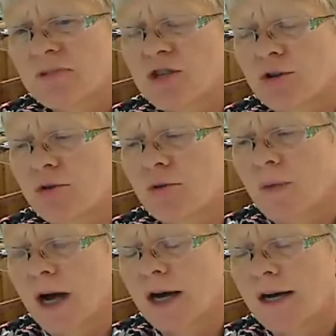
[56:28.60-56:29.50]

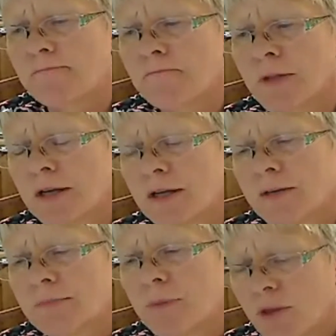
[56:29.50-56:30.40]
So,
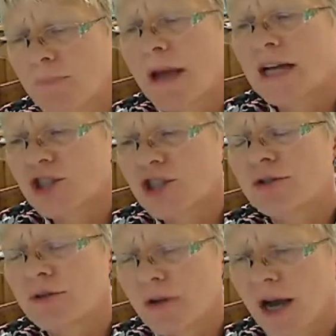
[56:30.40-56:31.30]
but with
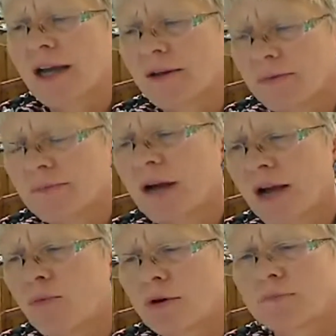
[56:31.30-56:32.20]
pasture, I
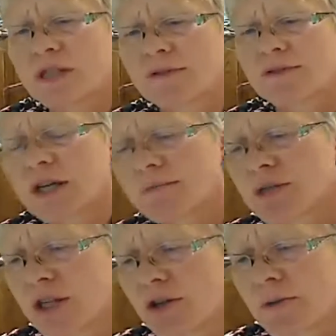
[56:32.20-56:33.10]
worm several
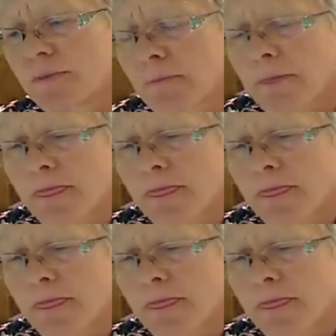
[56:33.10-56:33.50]
times a year.